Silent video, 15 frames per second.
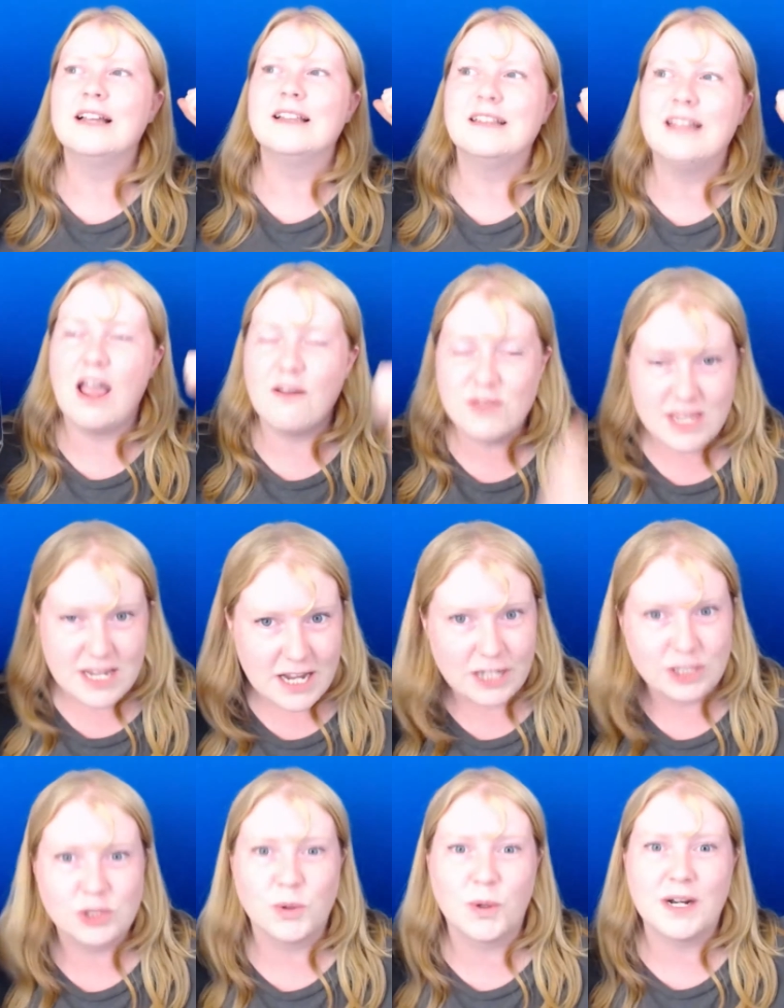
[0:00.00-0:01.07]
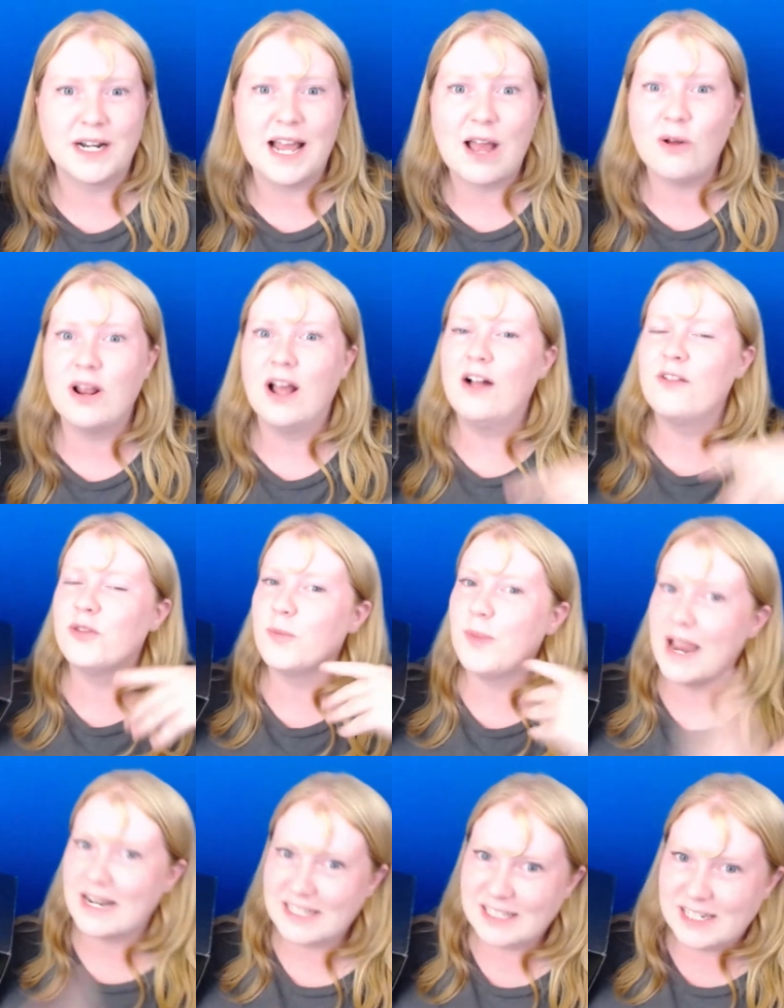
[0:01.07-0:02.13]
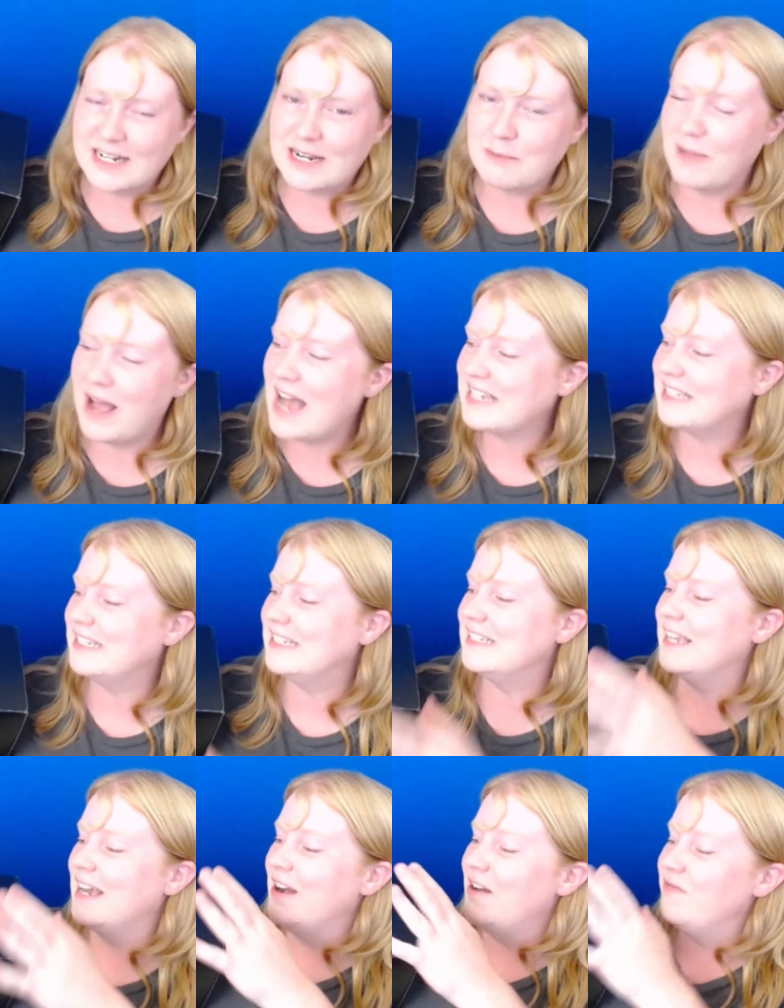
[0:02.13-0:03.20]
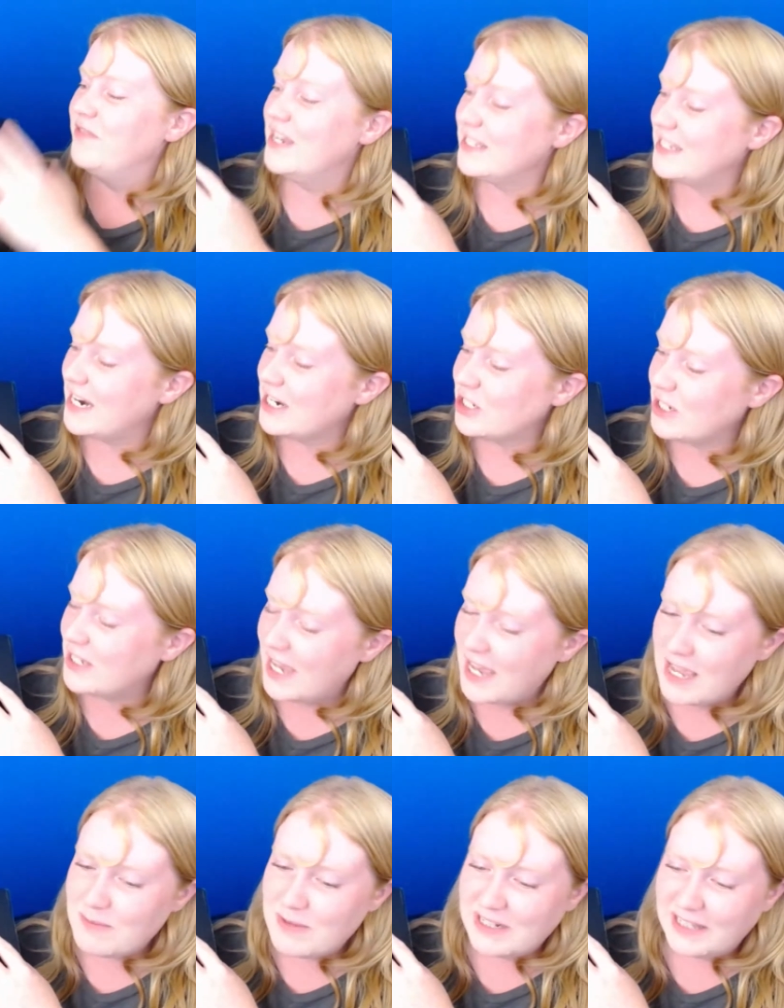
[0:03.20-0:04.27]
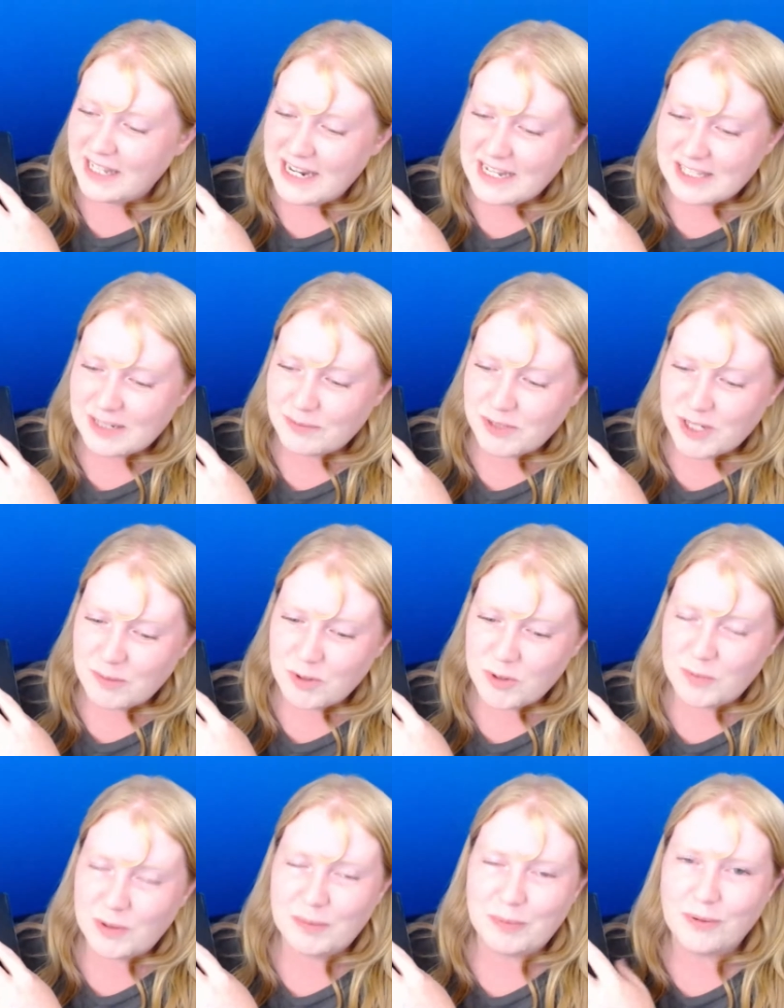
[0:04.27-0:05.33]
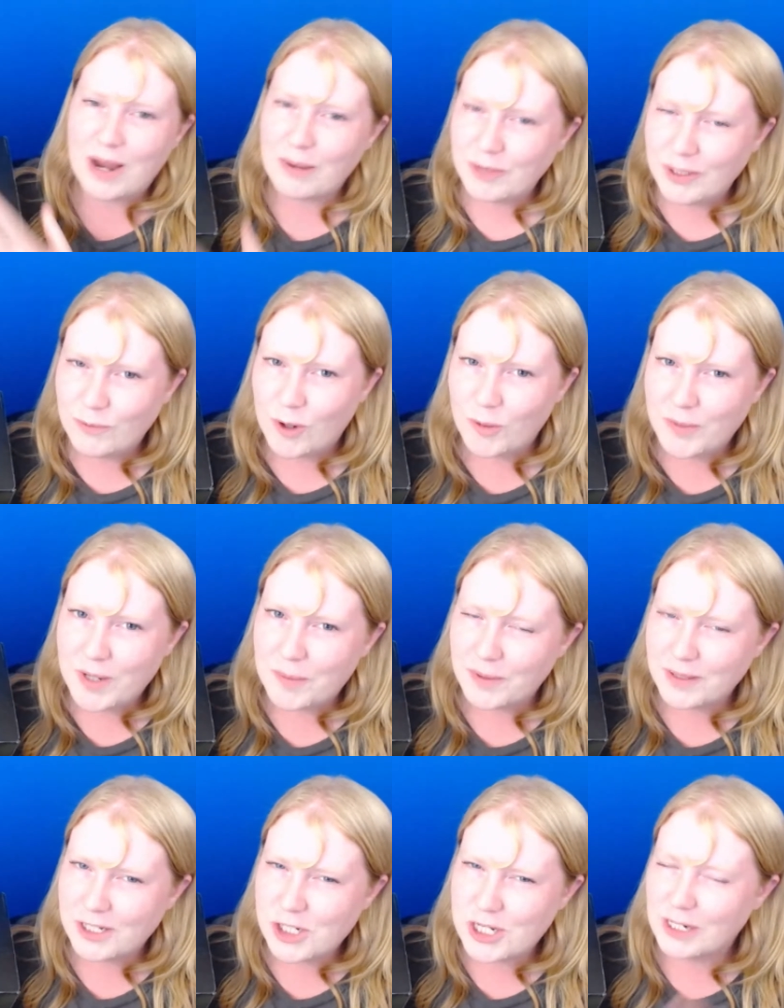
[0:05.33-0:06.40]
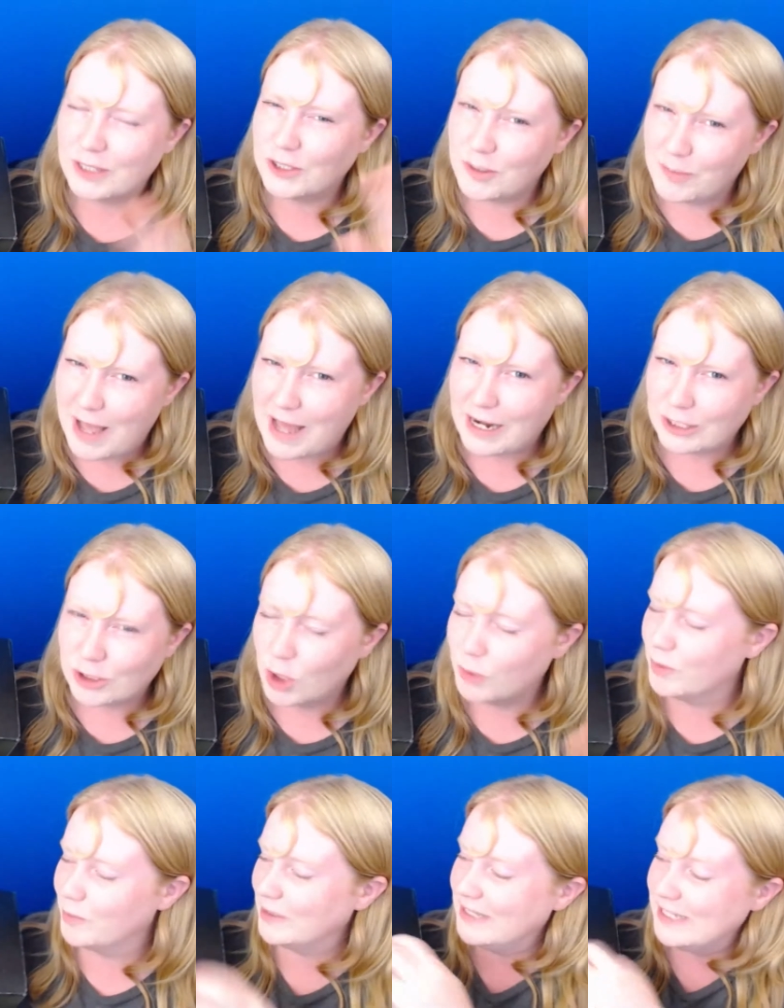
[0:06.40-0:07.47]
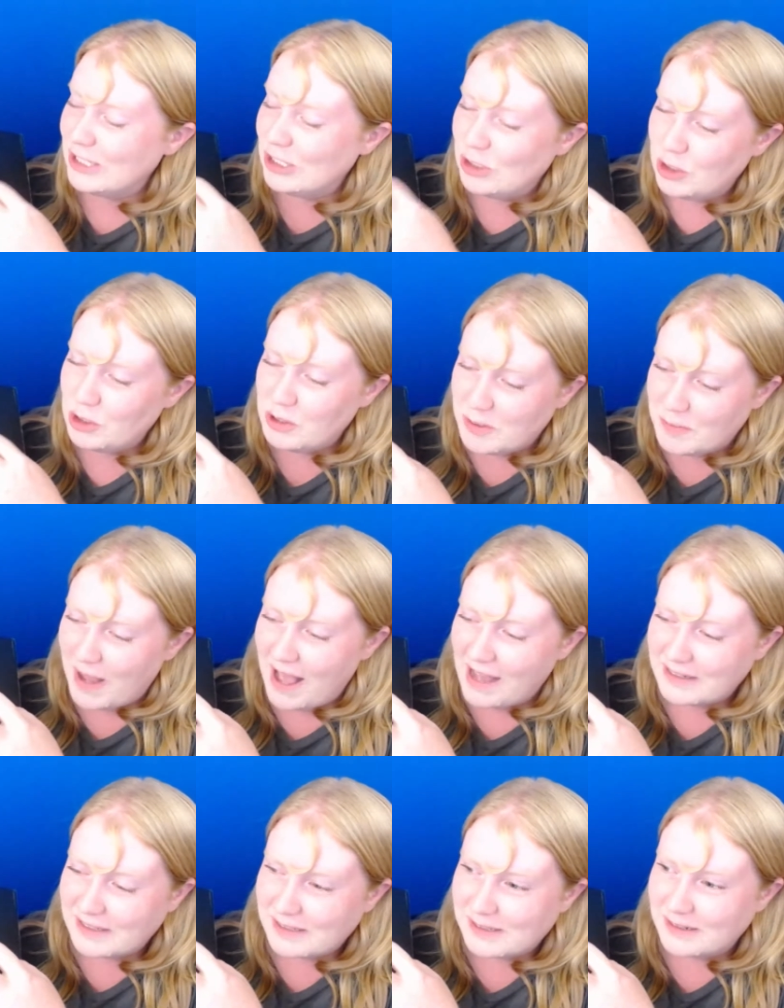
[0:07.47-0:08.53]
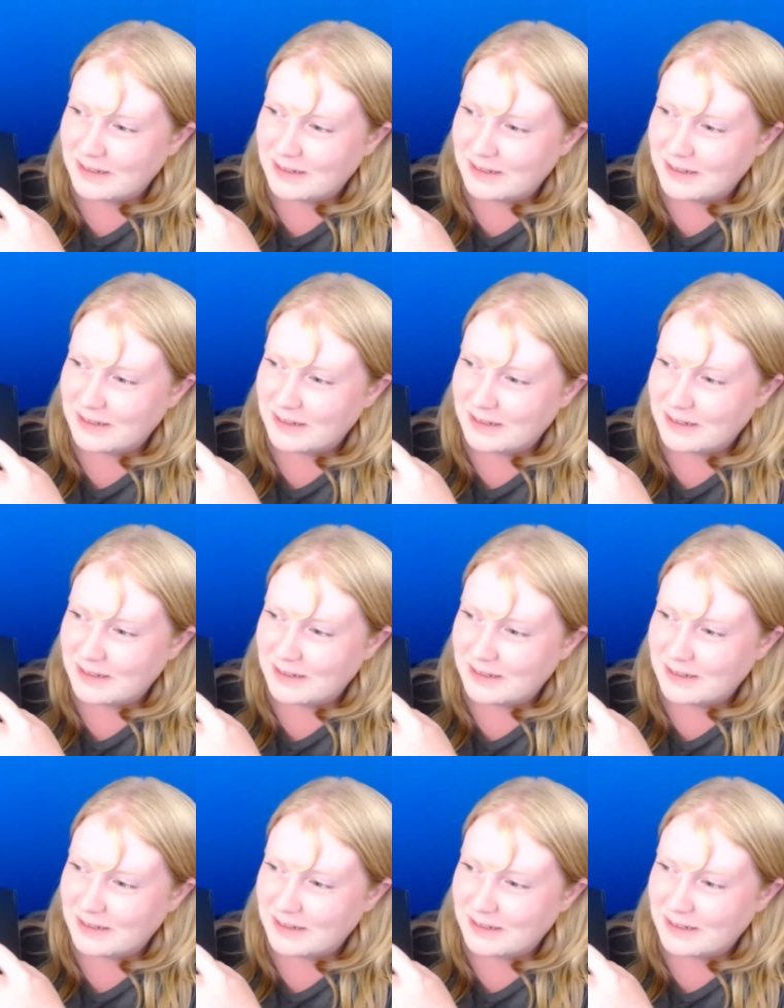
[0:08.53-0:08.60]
everything got sorted out. They're back to sending boxes. This actually came in late September, but probably won't be up on the channel until about October. But this is June's box.